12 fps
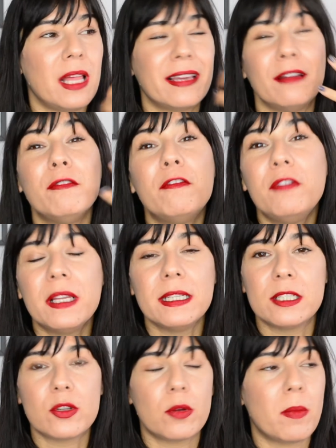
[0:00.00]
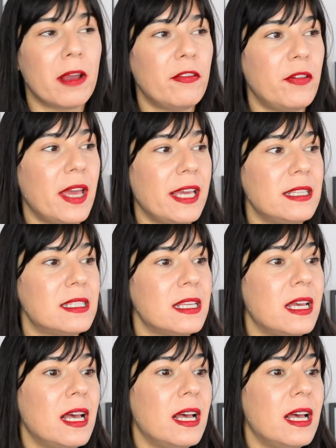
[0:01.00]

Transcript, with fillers: I can feel it on my face.